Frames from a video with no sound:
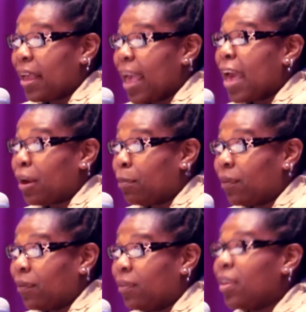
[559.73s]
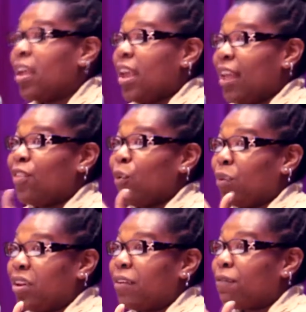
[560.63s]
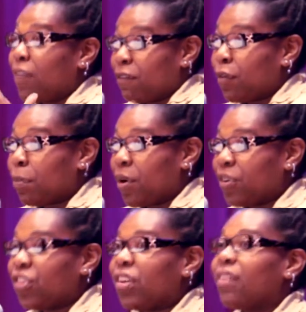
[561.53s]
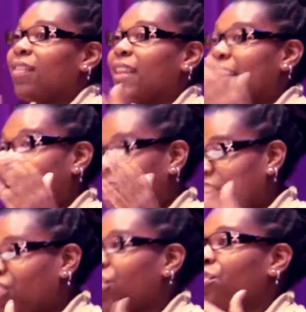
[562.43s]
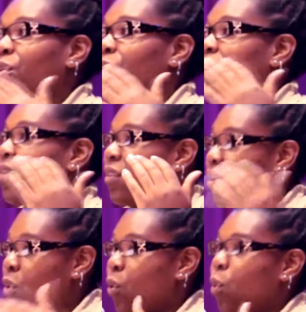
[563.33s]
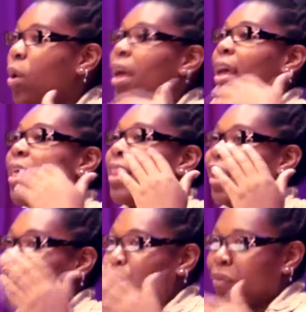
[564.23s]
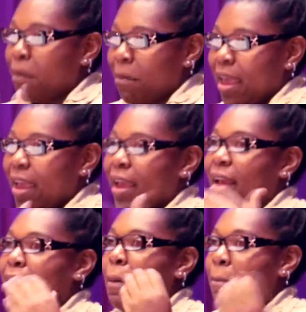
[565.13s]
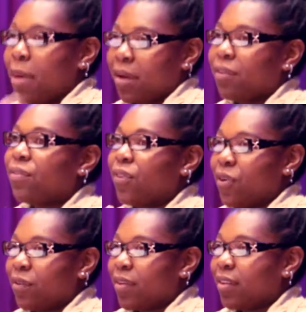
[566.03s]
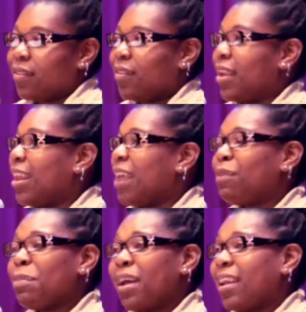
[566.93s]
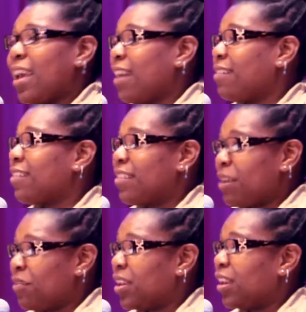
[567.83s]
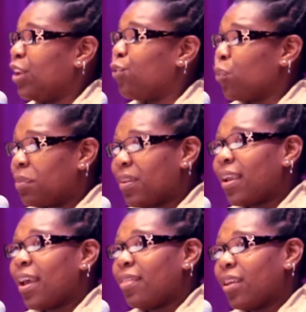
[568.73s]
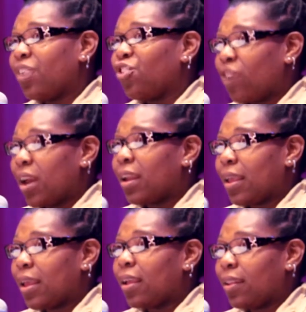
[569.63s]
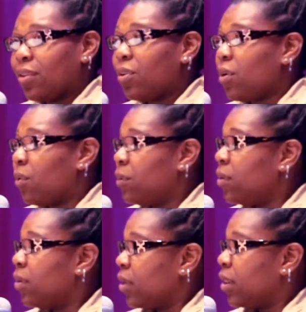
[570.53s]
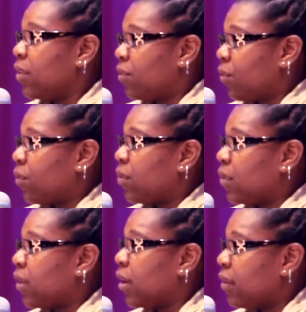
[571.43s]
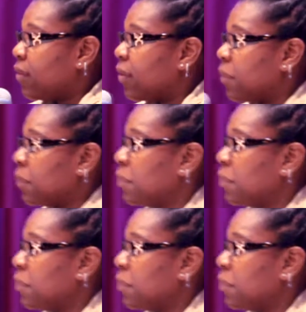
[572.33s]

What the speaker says: edible and don't look fit for purchase. Let your grocers know that you demand better service, and everybody has to definitely group together and try to get, these grocers to listen.